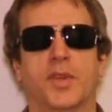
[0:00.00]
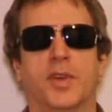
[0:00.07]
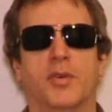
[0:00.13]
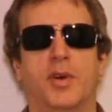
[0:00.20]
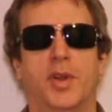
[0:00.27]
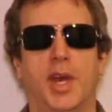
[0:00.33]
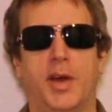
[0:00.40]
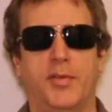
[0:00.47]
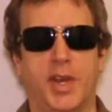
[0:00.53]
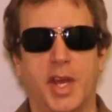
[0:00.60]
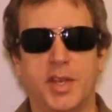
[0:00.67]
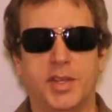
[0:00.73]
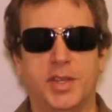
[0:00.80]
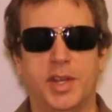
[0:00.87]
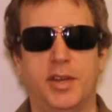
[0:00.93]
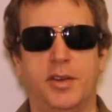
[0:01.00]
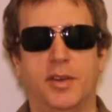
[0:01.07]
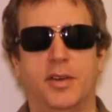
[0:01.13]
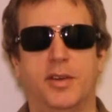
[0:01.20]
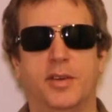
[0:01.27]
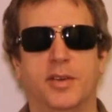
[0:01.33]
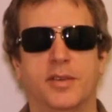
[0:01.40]
go out and have a nice
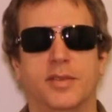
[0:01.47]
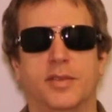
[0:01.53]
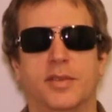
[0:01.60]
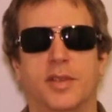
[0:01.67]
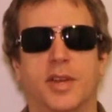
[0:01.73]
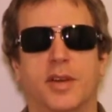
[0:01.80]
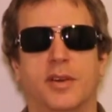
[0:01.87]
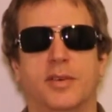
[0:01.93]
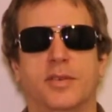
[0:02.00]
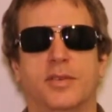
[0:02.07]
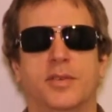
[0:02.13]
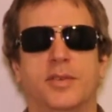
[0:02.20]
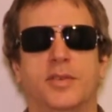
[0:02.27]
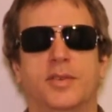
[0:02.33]
dinner, you know,